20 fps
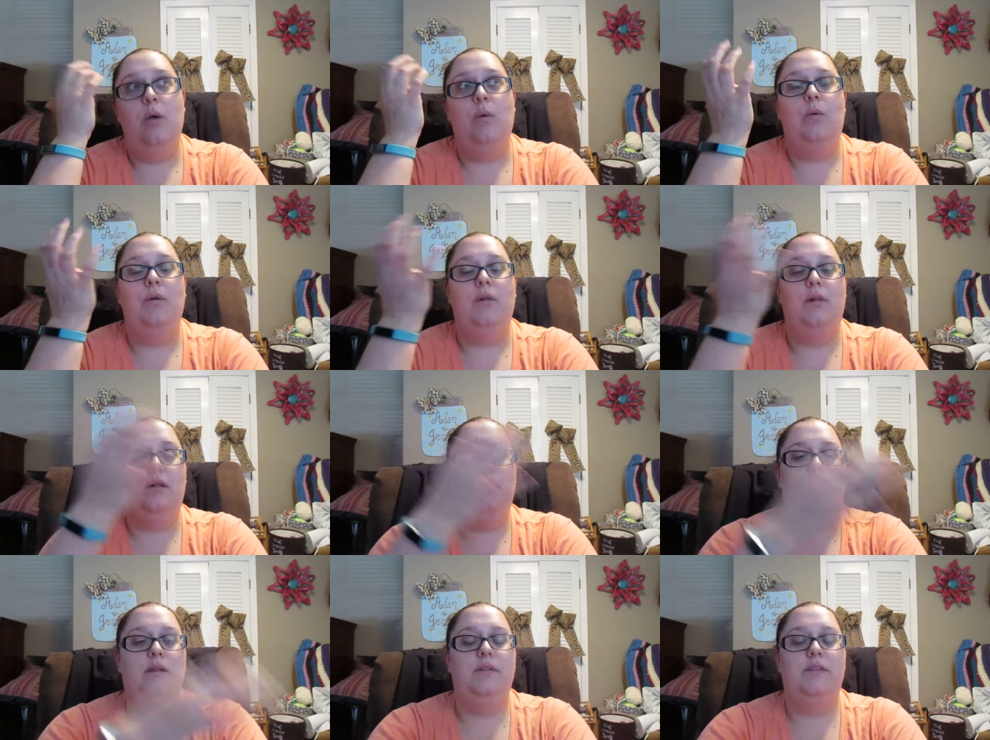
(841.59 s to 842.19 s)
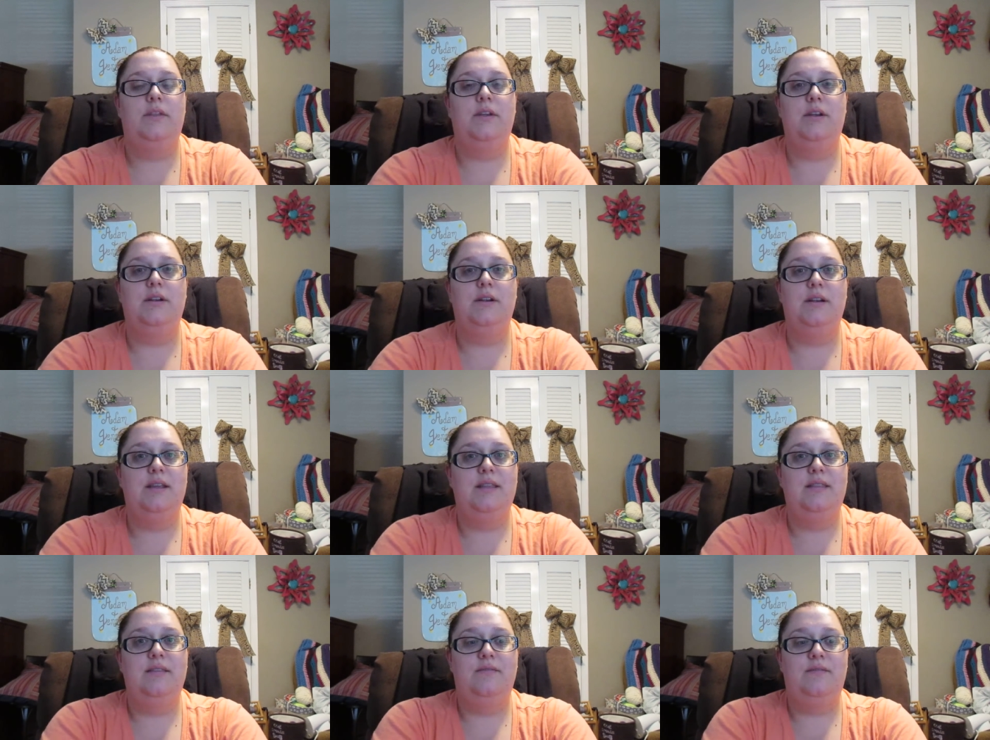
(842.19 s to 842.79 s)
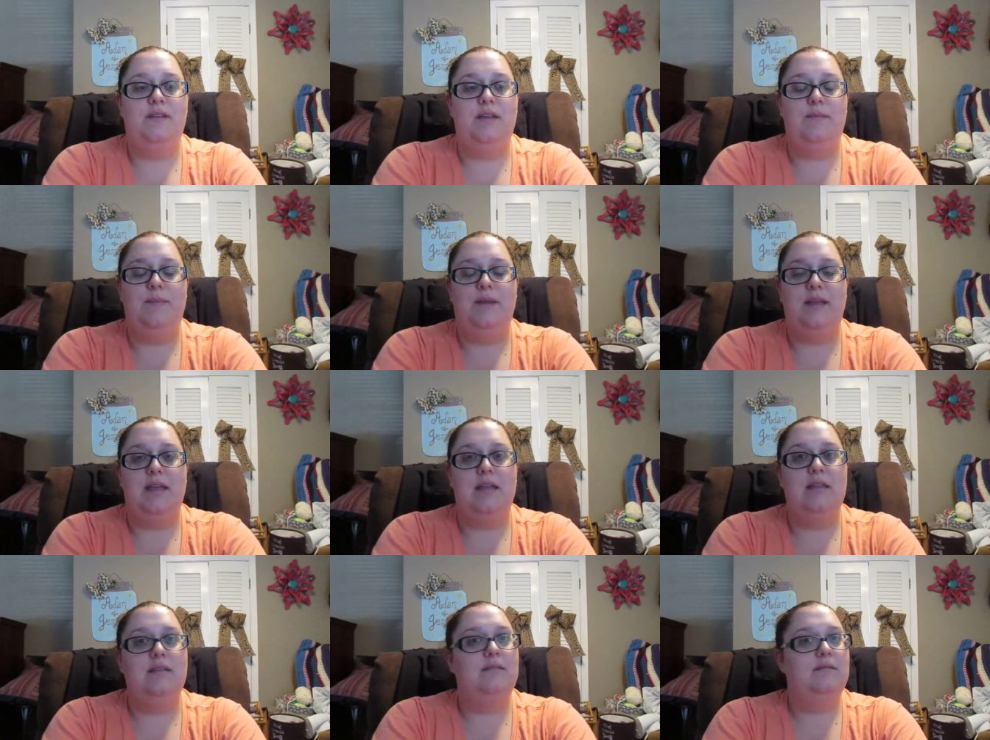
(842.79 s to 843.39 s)
Well, there in the
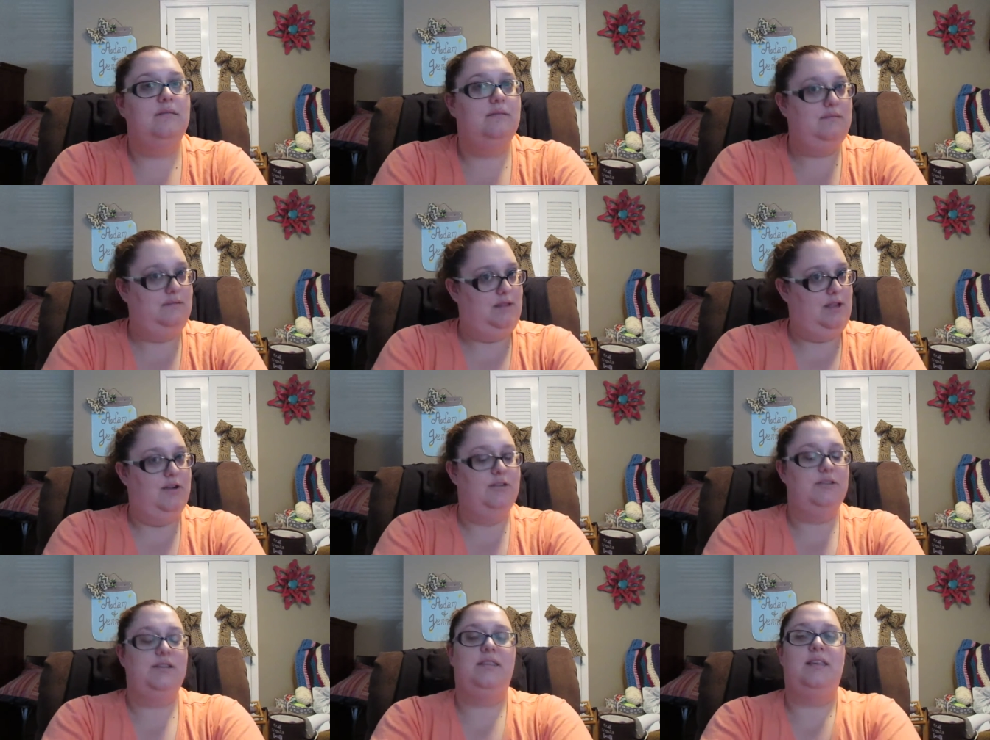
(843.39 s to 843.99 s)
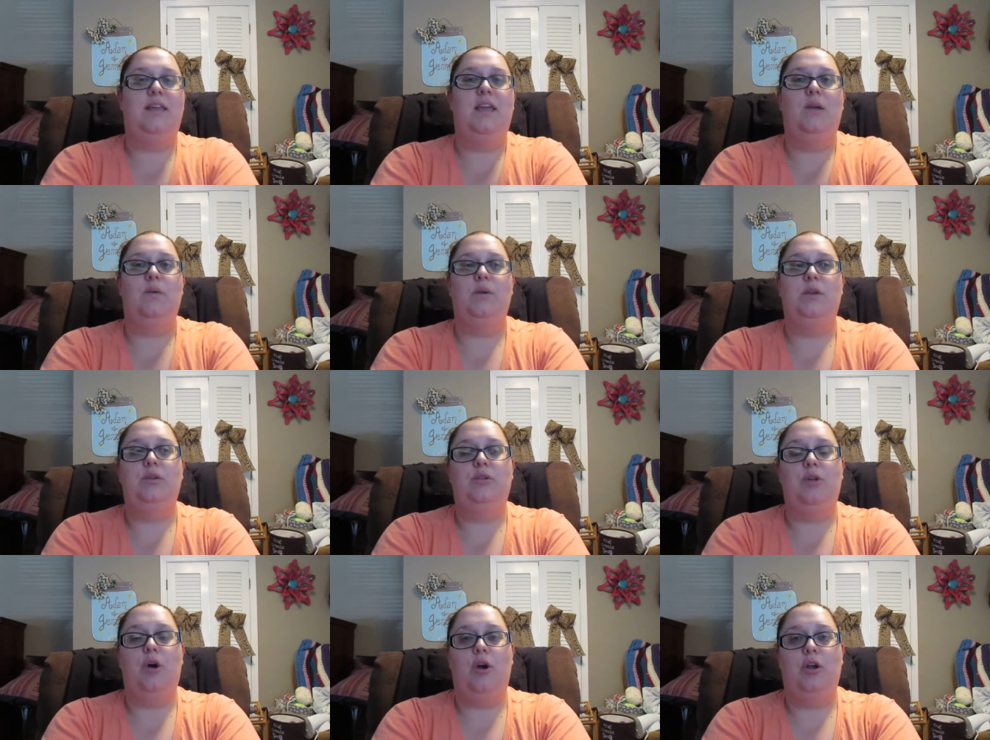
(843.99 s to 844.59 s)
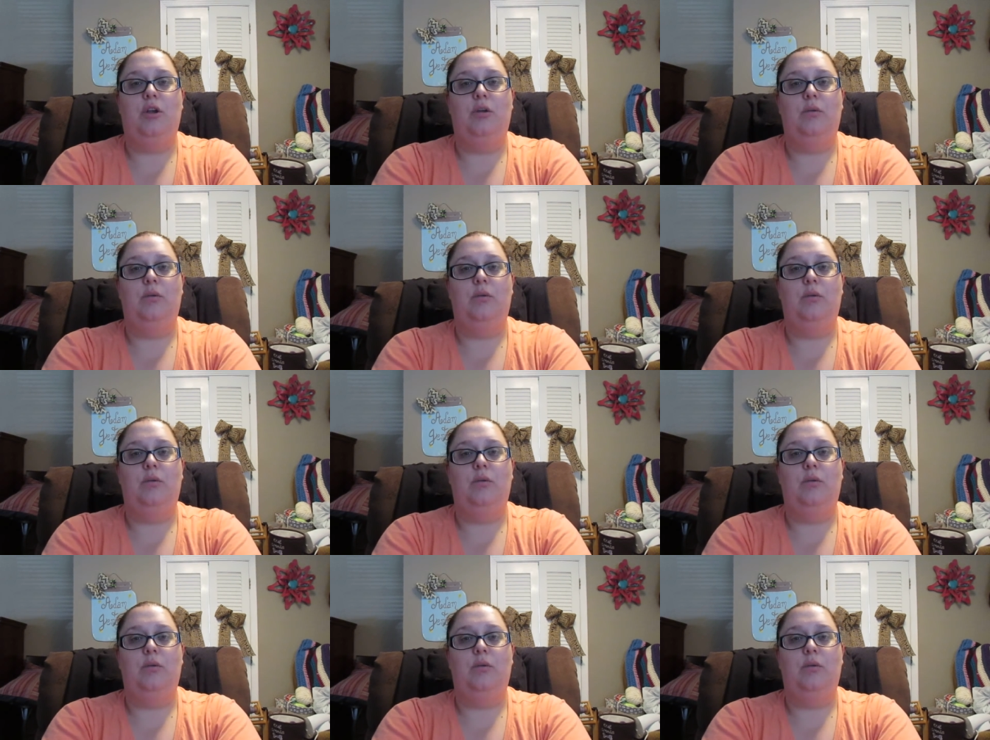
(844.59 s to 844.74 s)
Fitbit, there's a thing where you log your